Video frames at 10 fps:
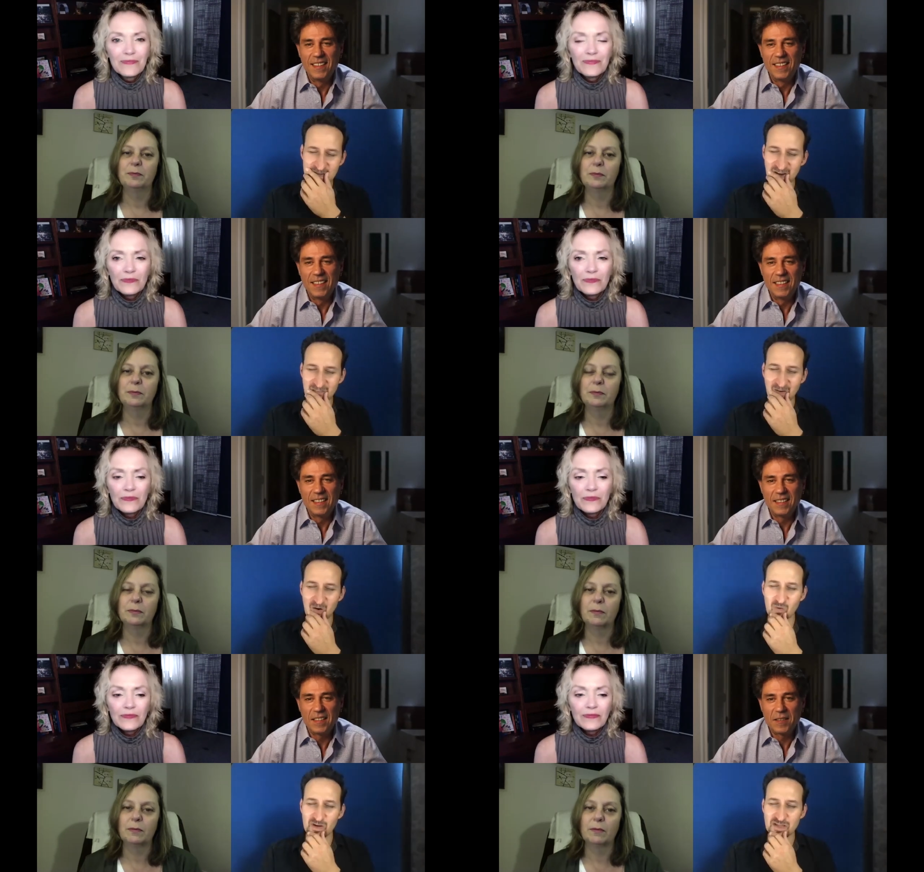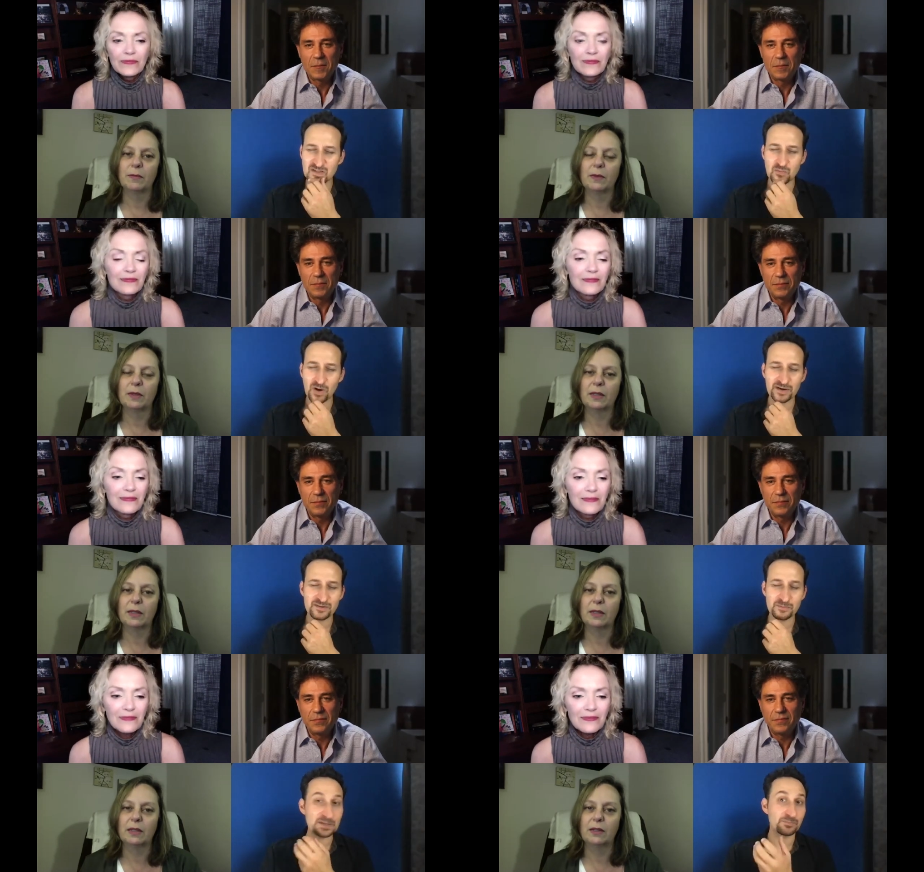Speaker 1: I've always wanted
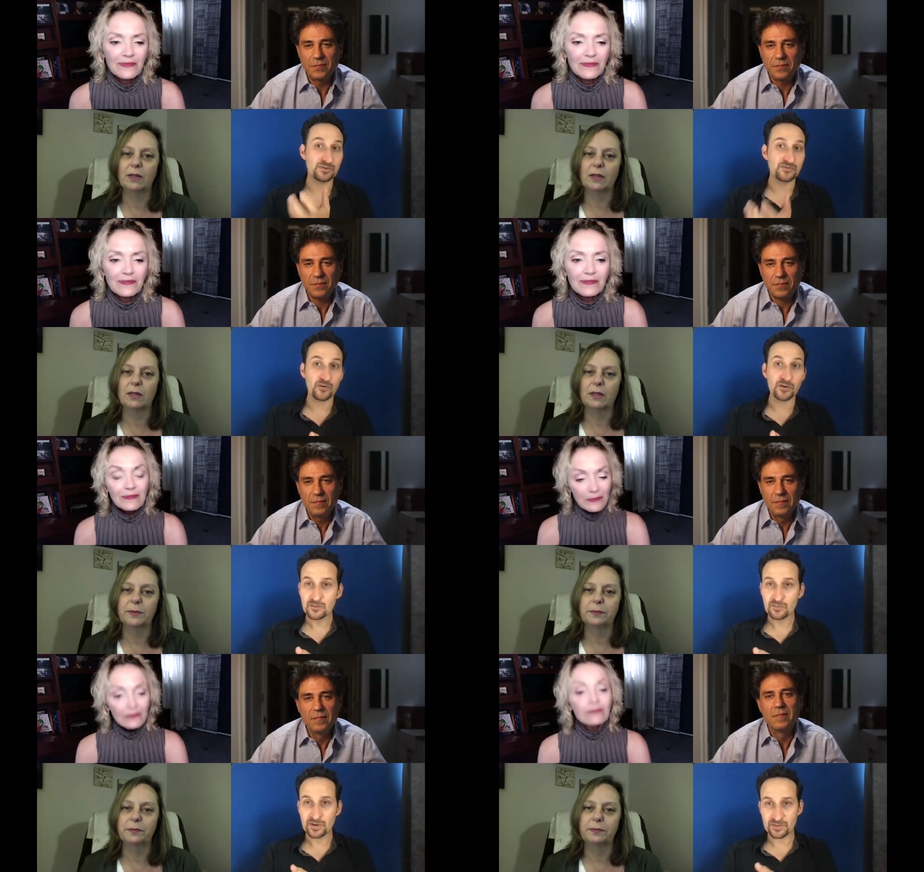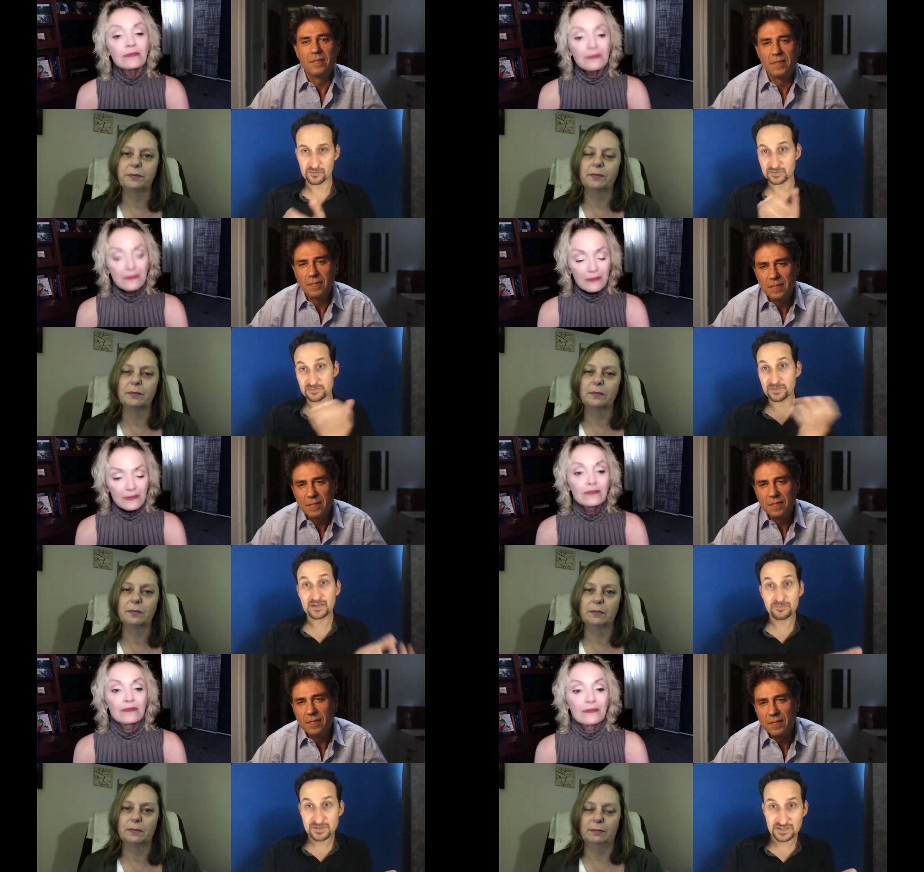to be a performer, whether it was
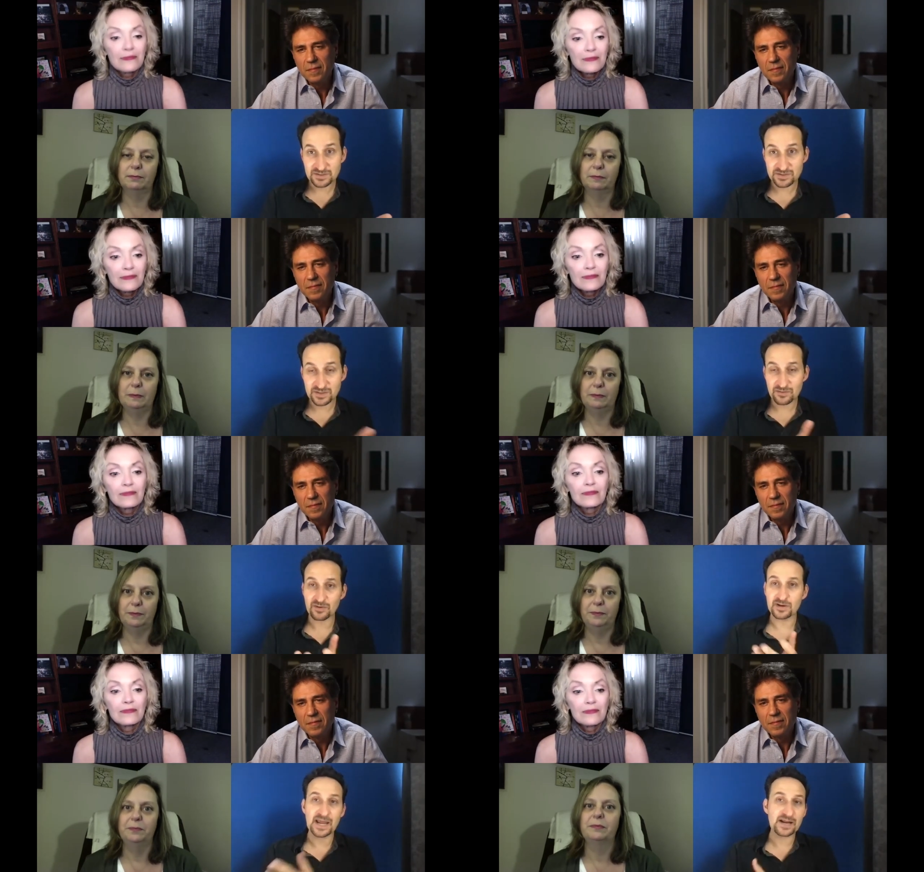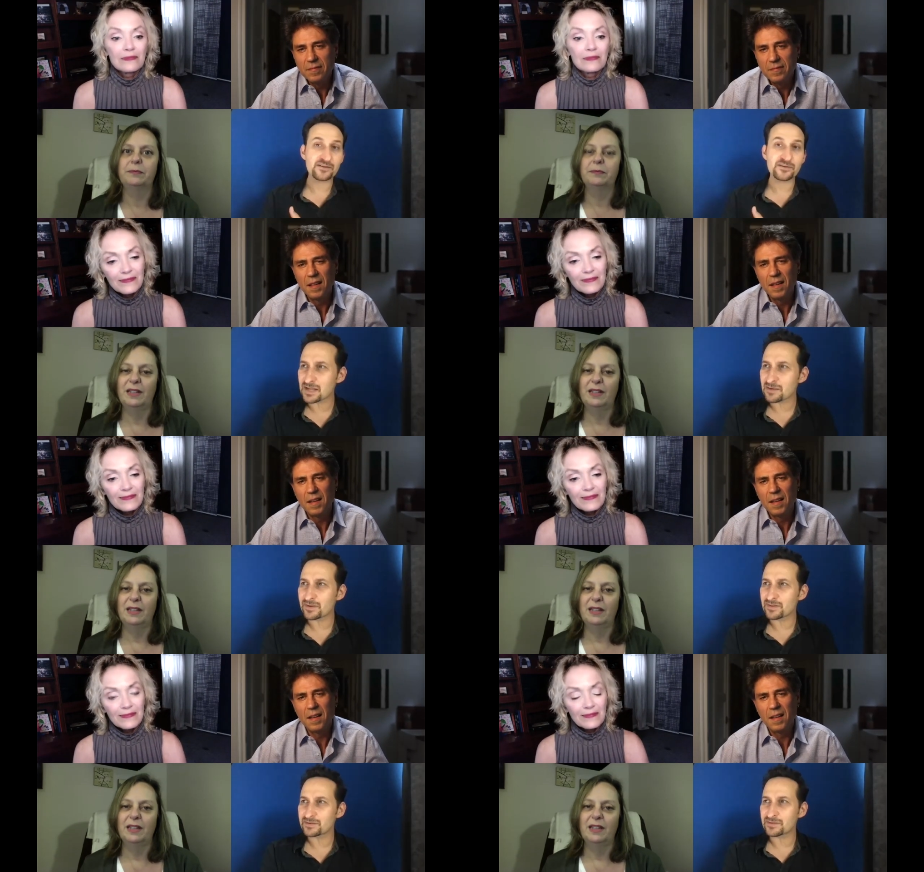being a musician or an actor.
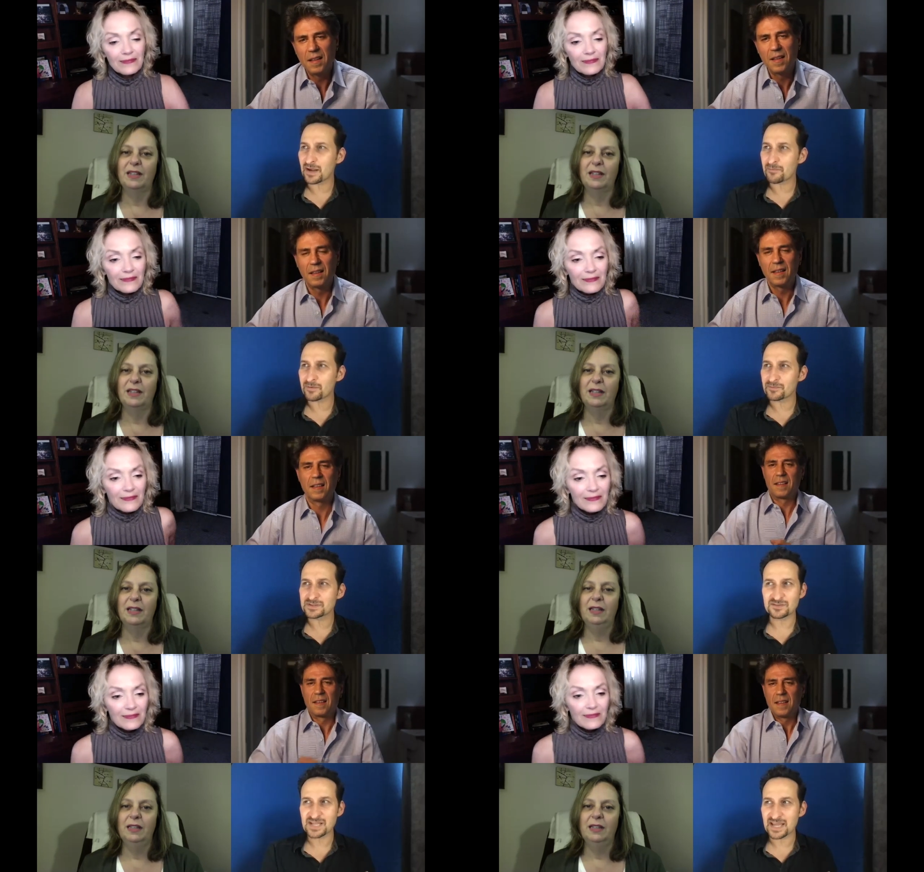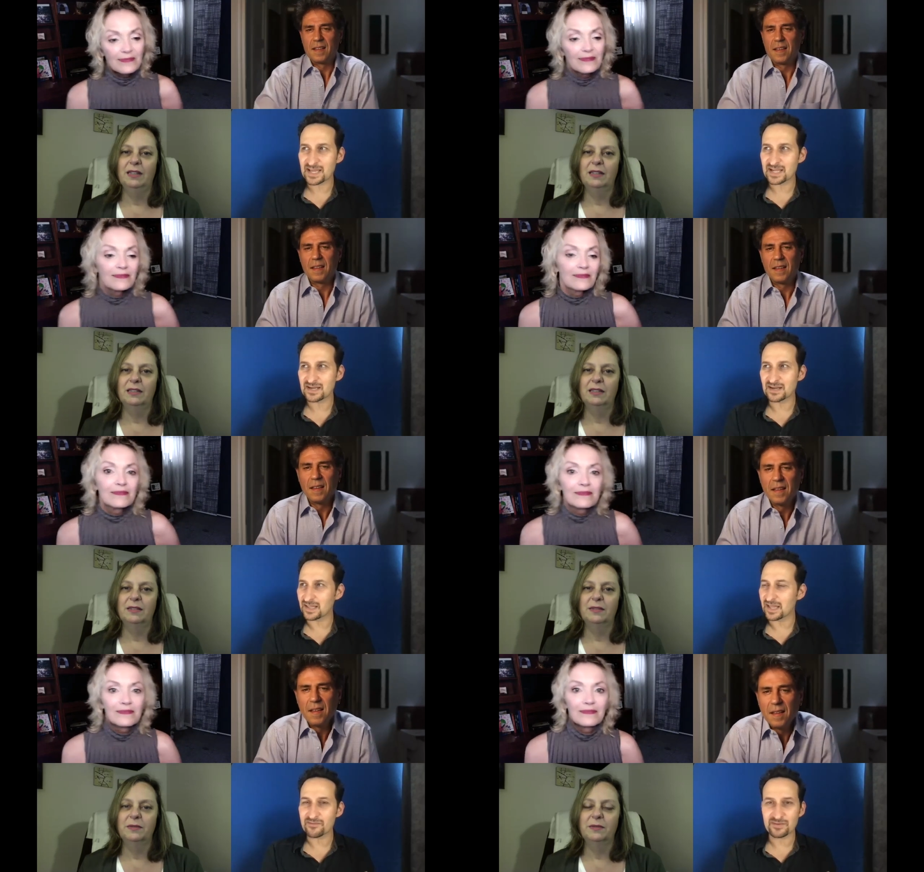By the time I was 10,
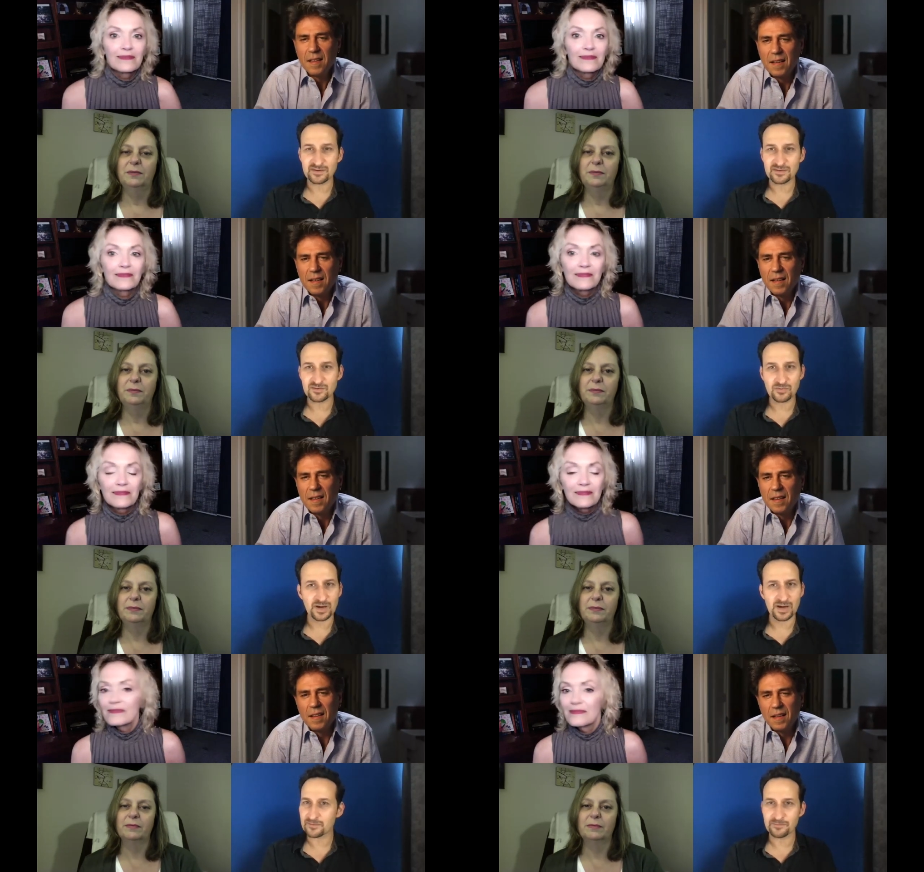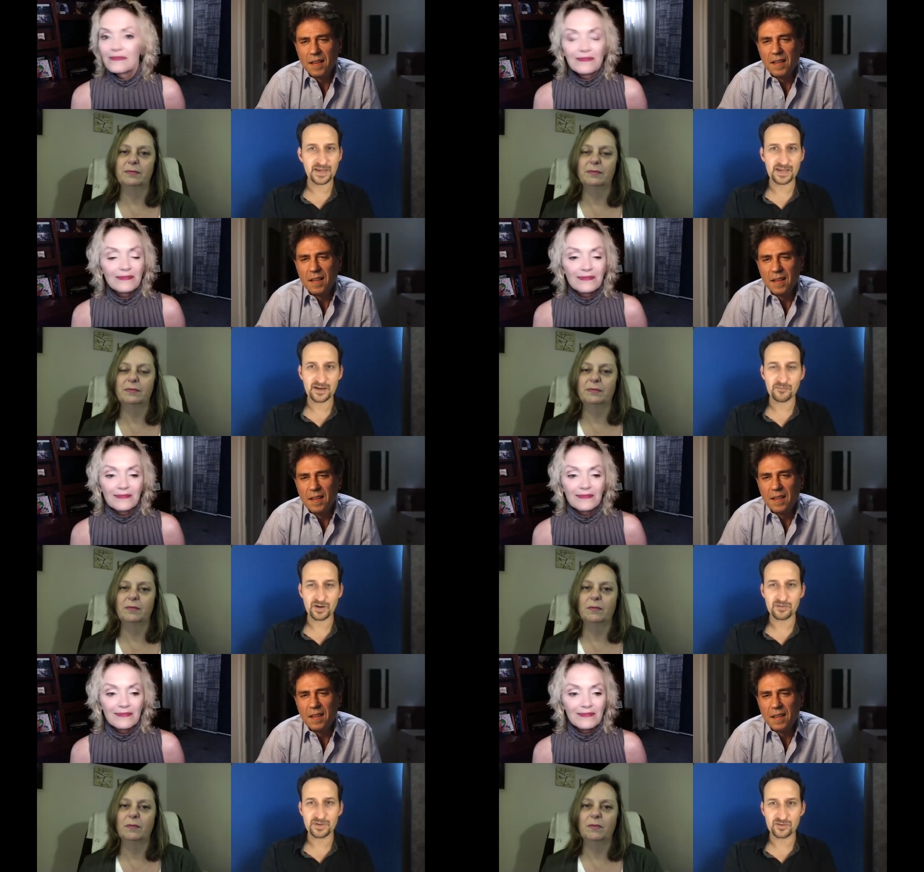11, 12, man, I
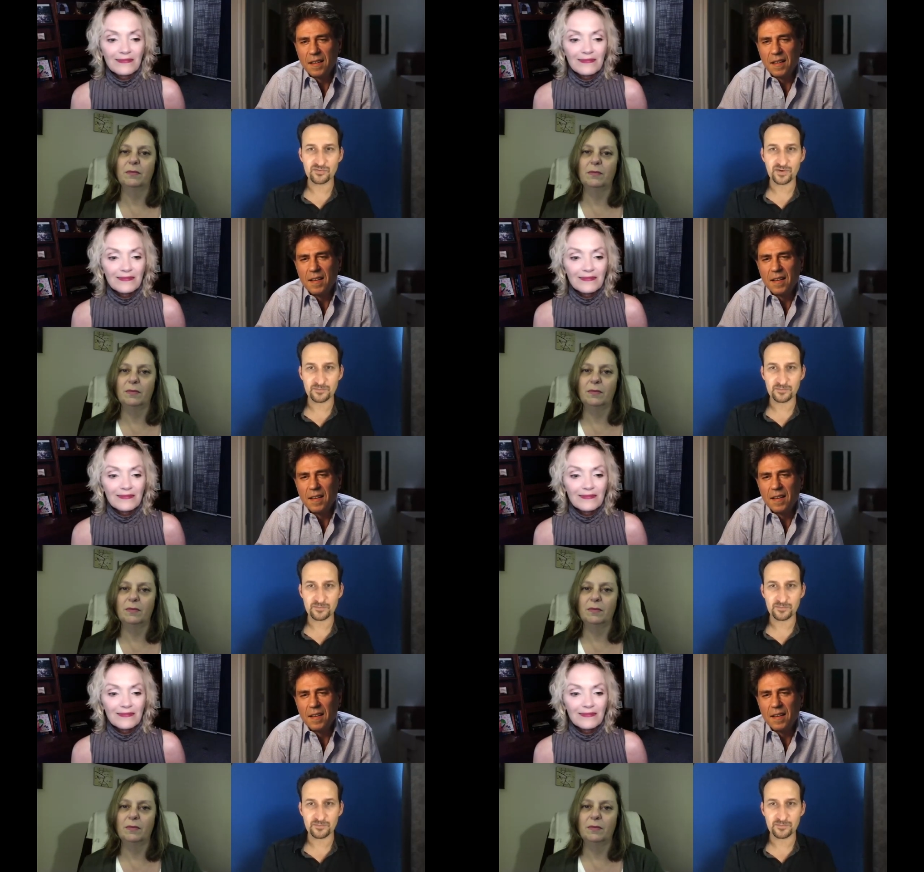want to be in front of